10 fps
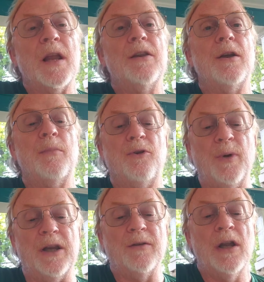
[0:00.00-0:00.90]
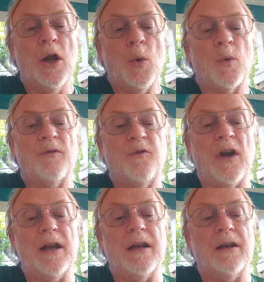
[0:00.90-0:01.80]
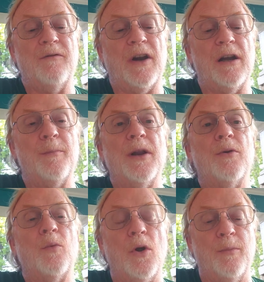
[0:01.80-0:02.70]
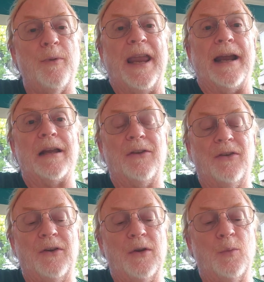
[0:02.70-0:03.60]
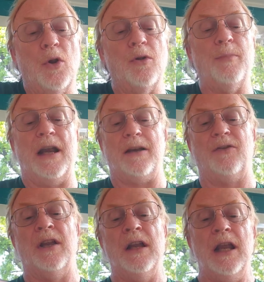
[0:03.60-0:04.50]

Number three, we're fighting environmental rollbacks. Rollbacks.